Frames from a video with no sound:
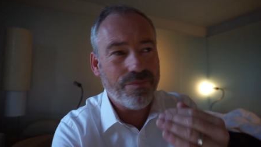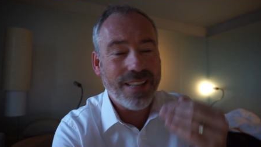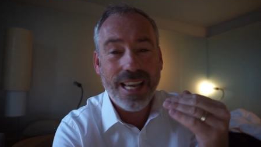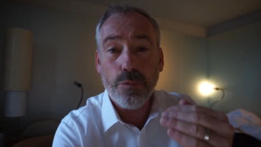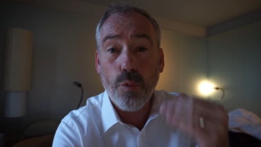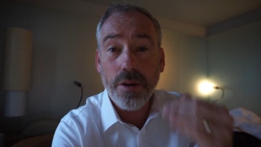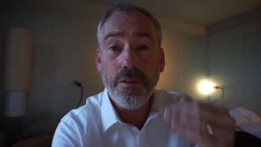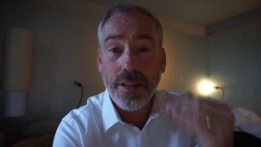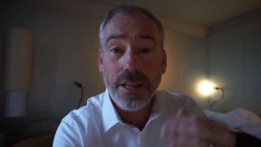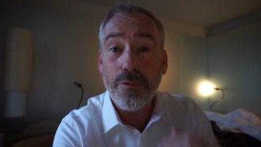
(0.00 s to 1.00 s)
get one
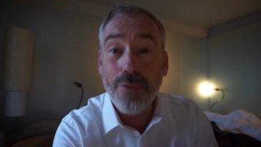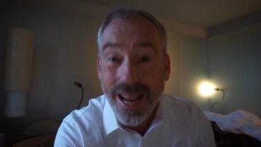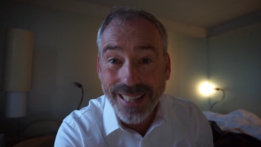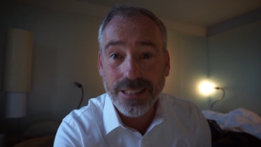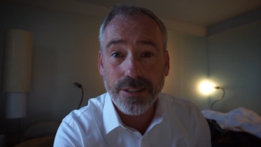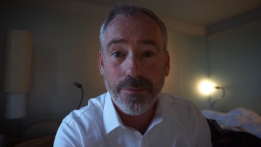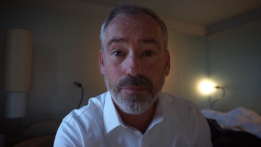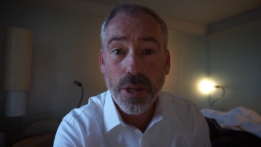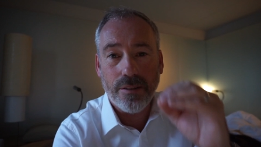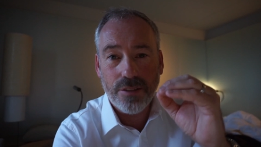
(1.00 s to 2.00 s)
thing right.
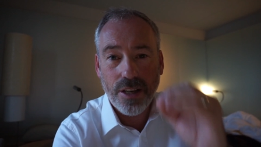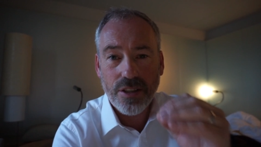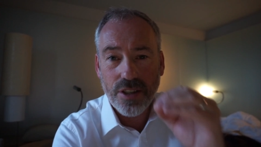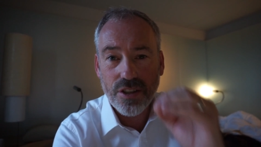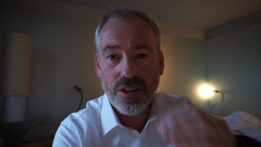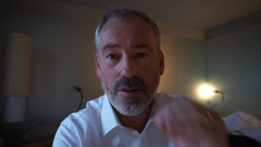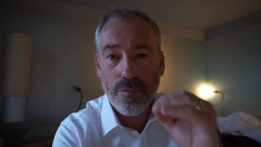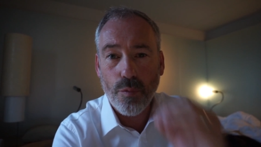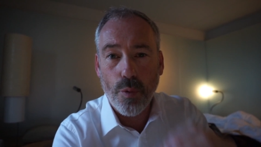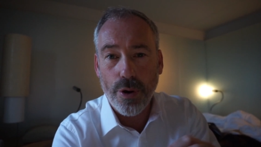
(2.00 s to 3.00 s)
Does the
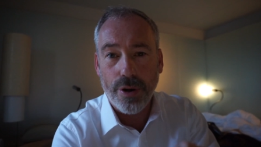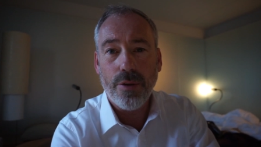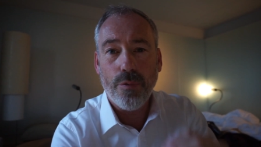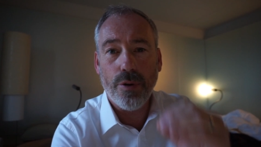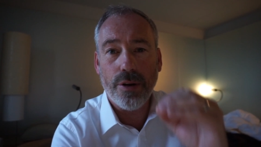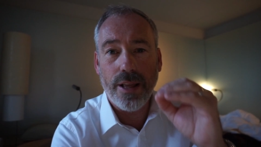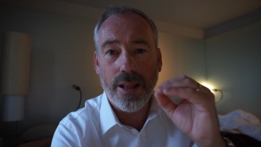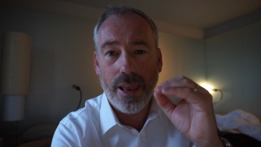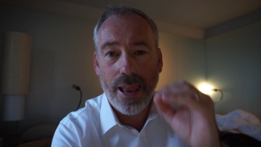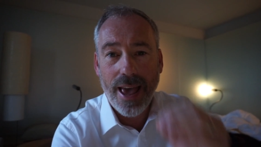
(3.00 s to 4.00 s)
stuff work? What
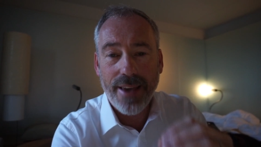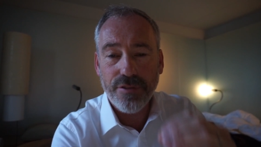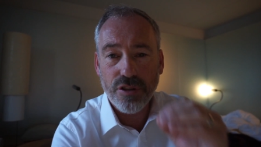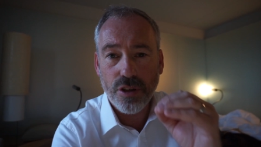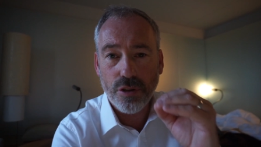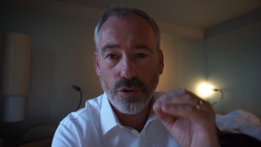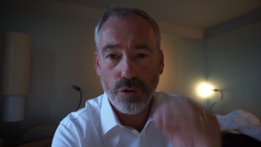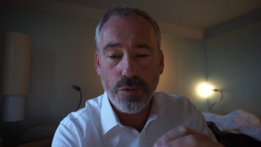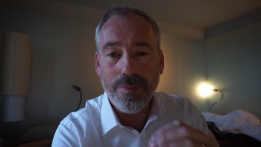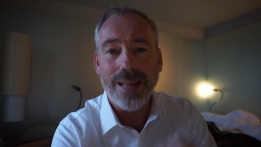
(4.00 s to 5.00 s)
lives
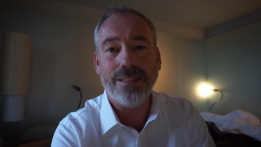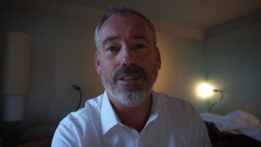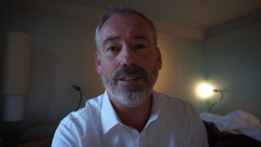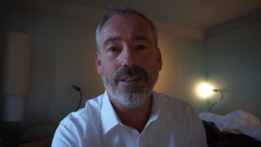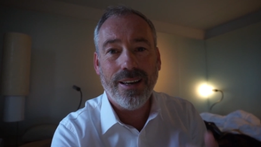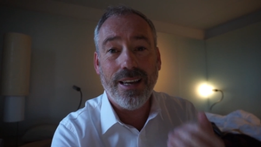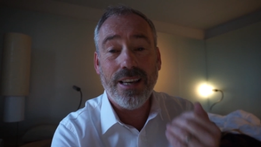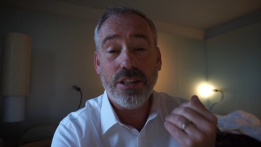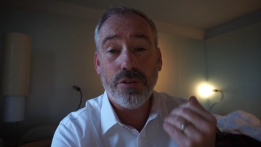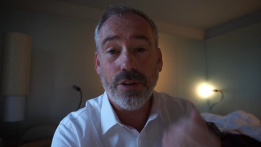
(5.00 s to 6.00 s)
do matter?
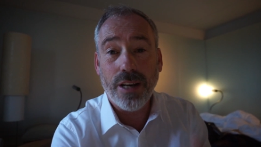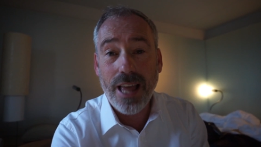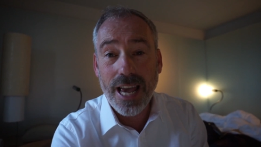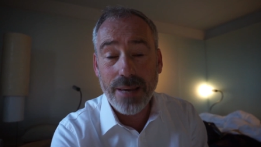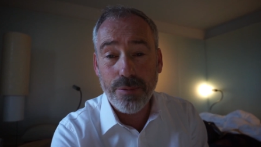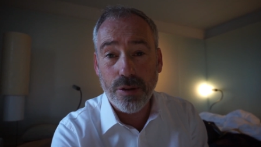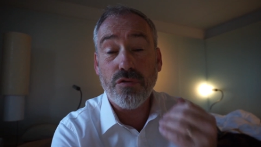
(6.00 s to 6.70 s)
Is it reliable,